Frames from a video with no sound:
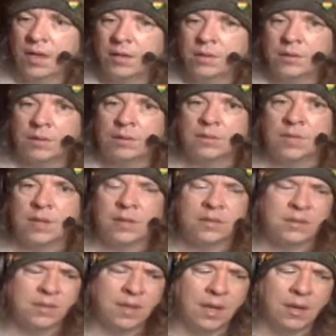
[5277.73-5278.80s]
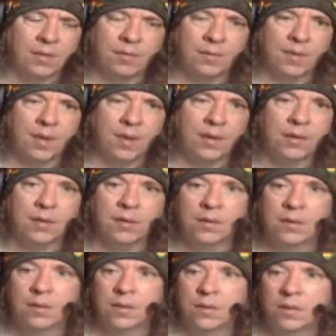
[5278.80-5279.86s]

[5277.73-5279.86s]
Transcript: textures. I don't think I could do